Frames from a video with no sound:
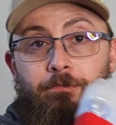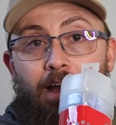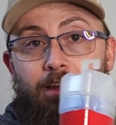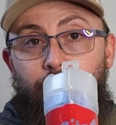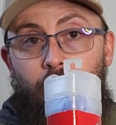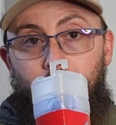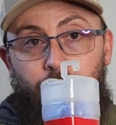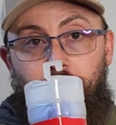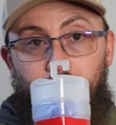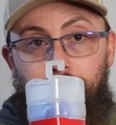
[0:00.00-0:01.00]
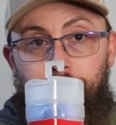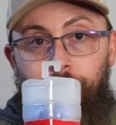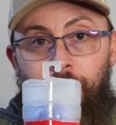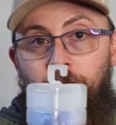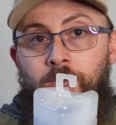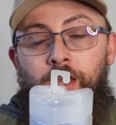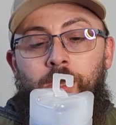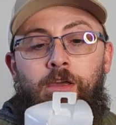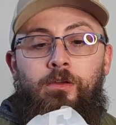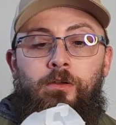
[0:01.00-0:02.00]
$5 on
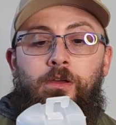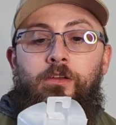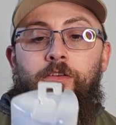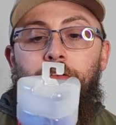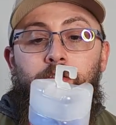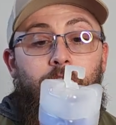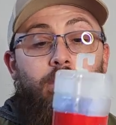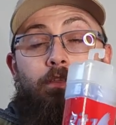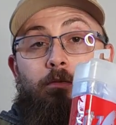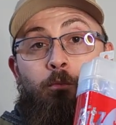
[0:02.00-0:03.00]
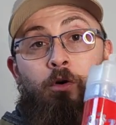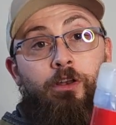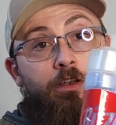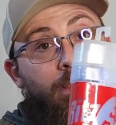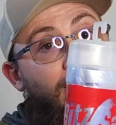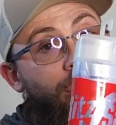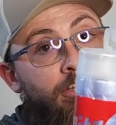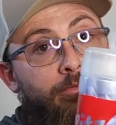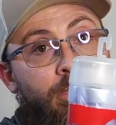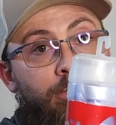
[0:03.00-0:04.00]
is one, not
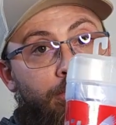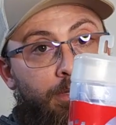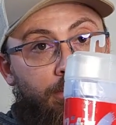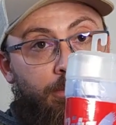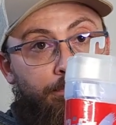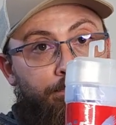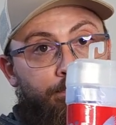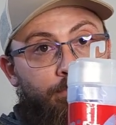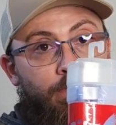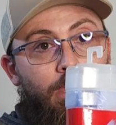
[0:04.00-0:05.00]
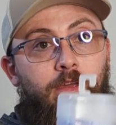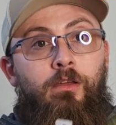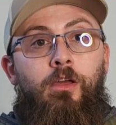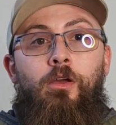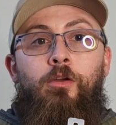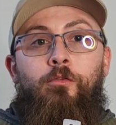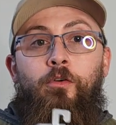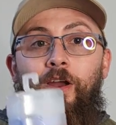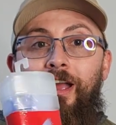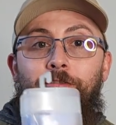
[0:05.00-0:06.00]
generating you income. Okay?
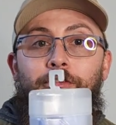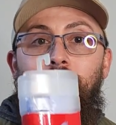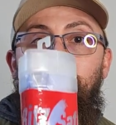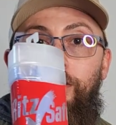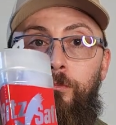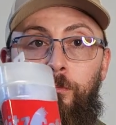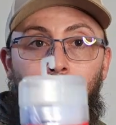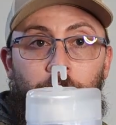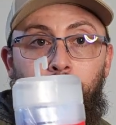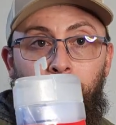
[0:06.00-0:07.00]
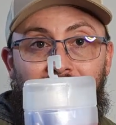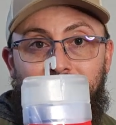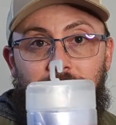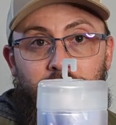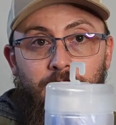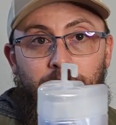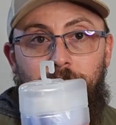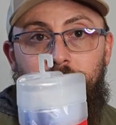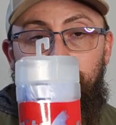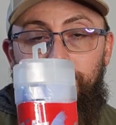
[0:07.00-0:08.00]
For every month past 90
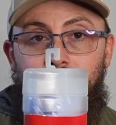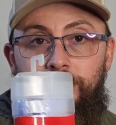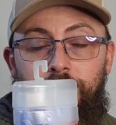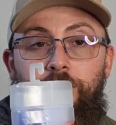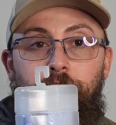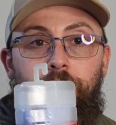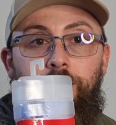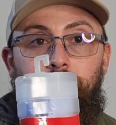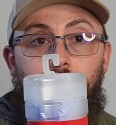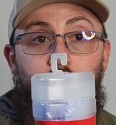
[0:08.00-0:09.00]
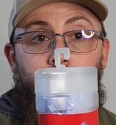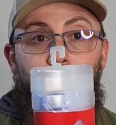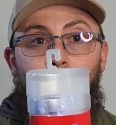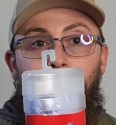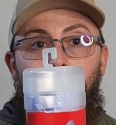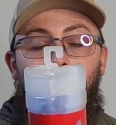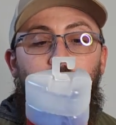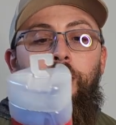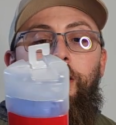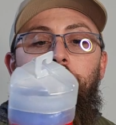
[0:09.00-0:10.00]
days that this sits in your inventory,
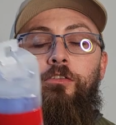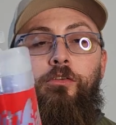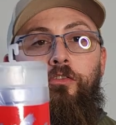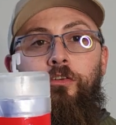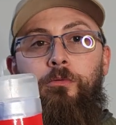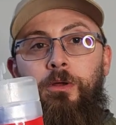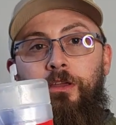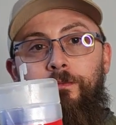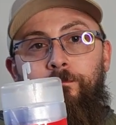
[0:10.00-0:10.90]
it is losing you money.